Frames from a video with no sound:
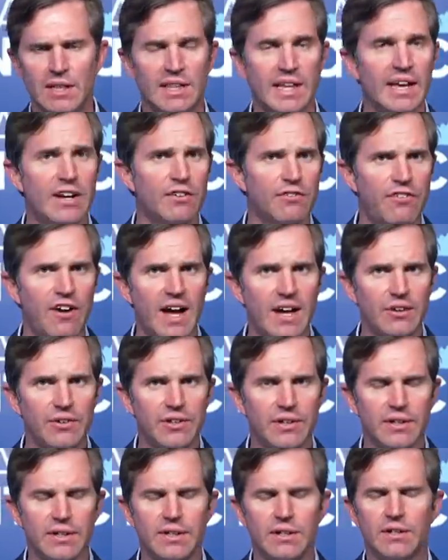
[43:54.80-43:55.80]
later
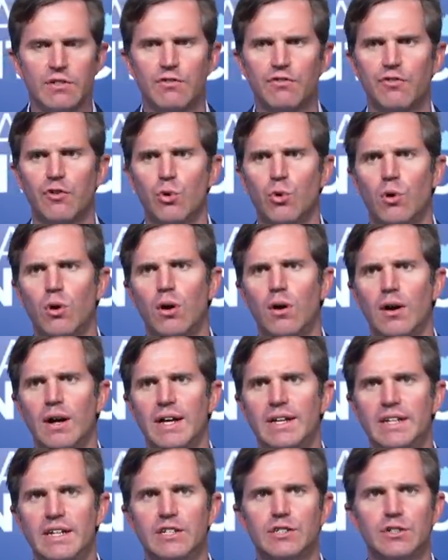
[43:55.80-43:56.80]
filed
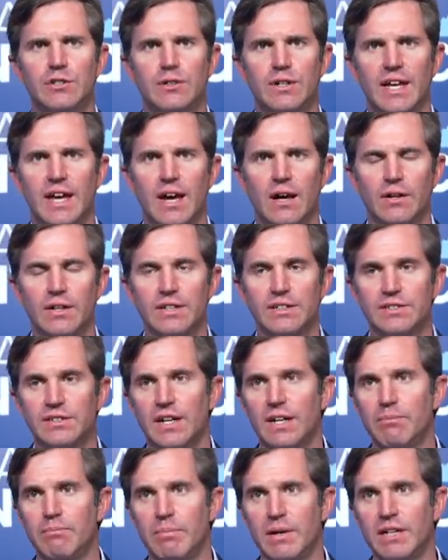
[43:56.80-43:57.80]
for additional counties
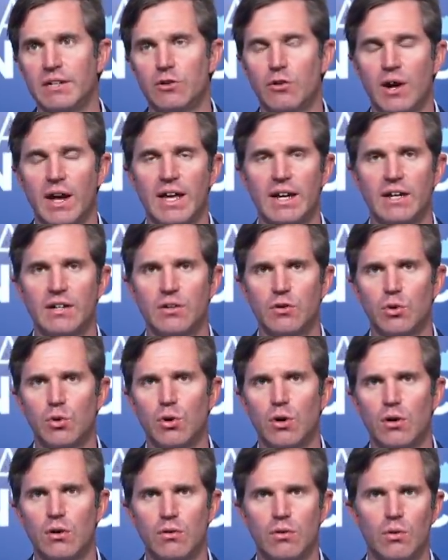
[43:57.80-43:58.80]
and it been granted
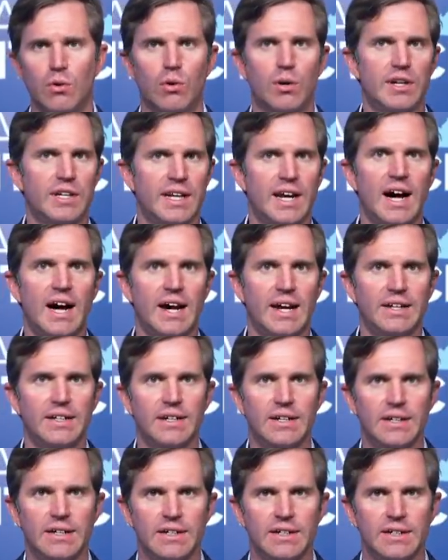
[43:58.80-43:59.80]
or denied.